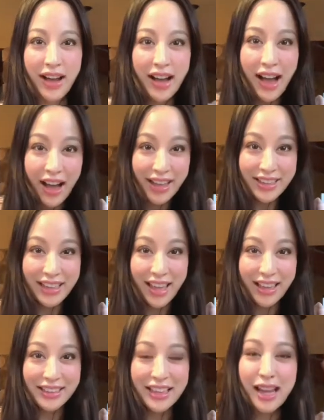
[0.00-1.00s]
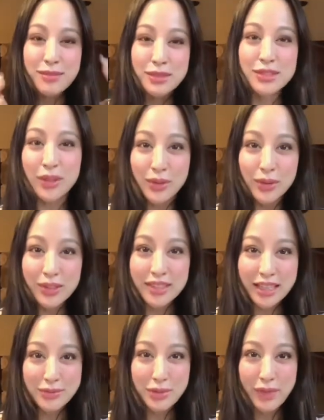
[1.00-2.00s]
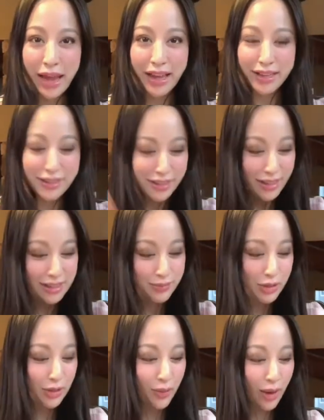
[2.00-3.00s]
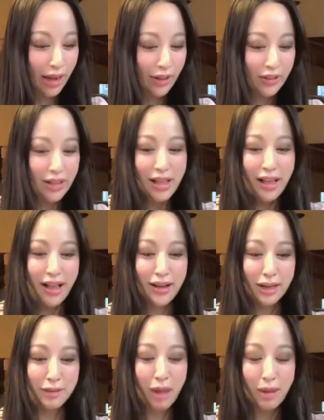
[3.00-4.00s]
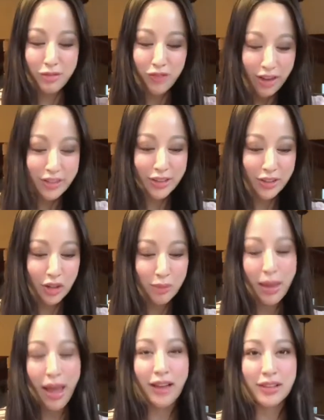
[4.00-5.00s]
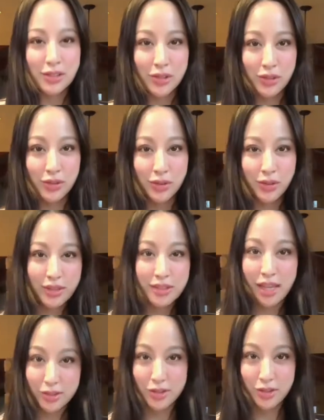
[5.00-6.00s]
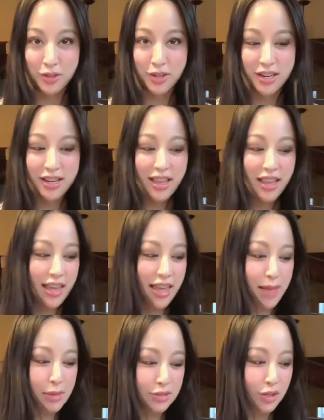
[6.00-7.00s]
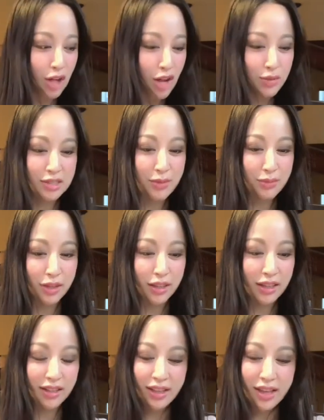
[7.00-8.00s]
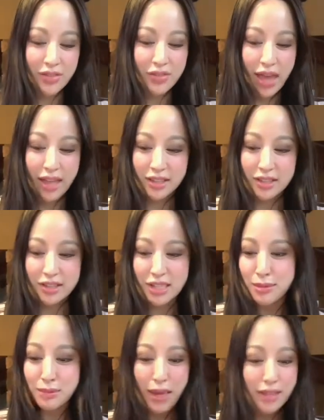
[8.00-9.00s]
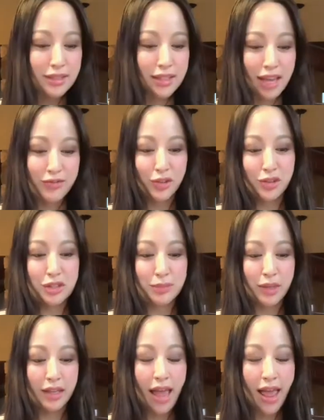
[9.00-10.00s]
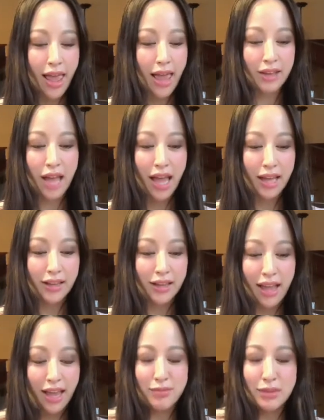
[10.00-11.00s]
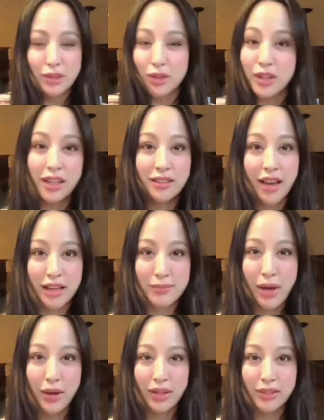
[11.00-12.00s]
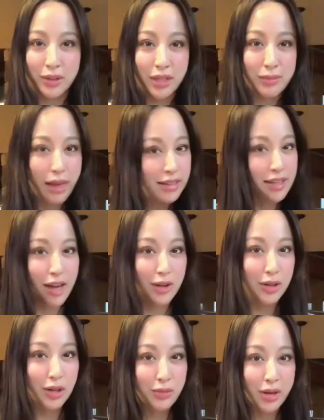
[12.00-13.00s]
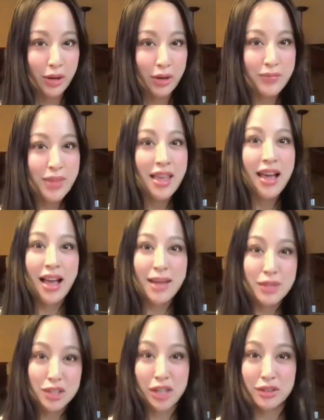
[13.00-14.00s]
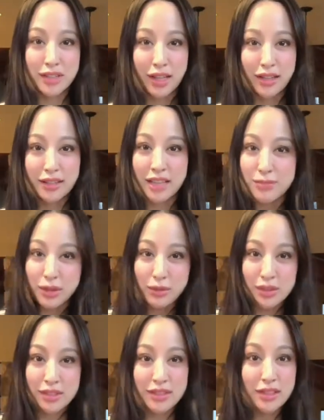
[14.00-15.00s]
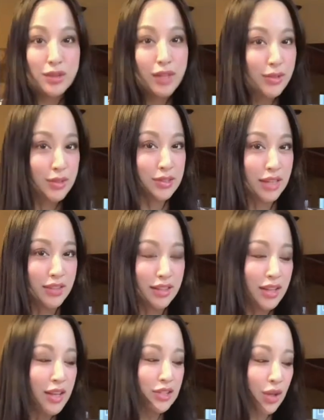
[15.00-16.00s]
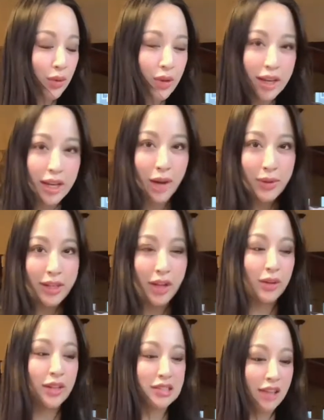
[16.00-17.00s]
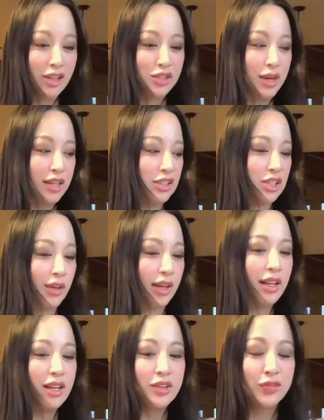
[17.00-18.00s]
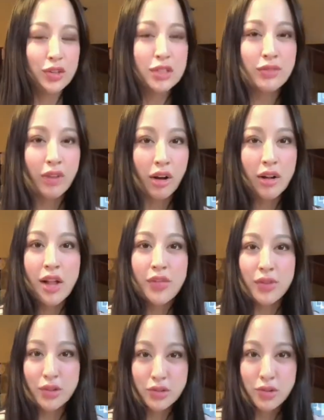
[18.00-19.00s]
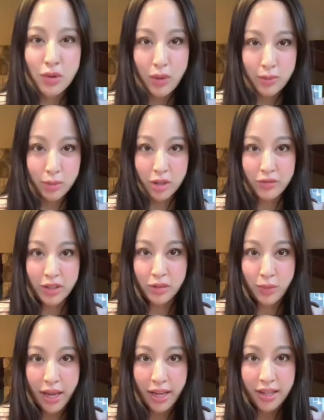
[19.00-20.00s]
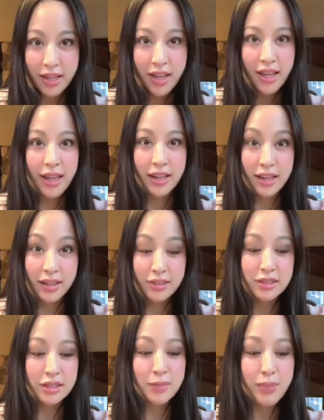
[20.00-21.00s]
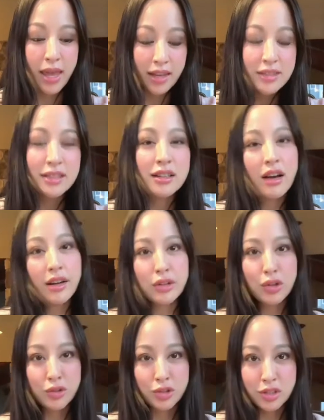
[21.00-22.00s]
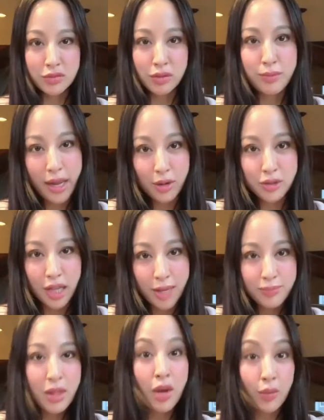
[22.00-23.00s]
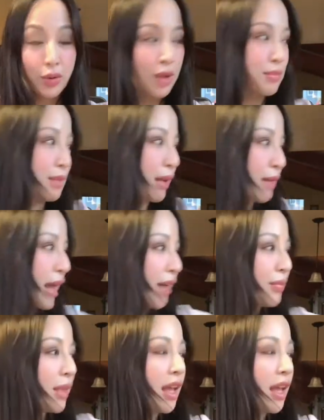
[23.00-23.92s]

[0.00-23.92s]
Hi again. I'm so excited to be back. It's been a while. I'm finally going to go back to dentistry, and I'm going to start off with something that seems basic at first, but I've been learning a lot about it, learning my entire career. I'm a general dentist, and I've been one since 2007, so here we go. Let's launch right into it. First of all, there's no one perfect way. It is dependent on your gingival biotype. What do I mean by that?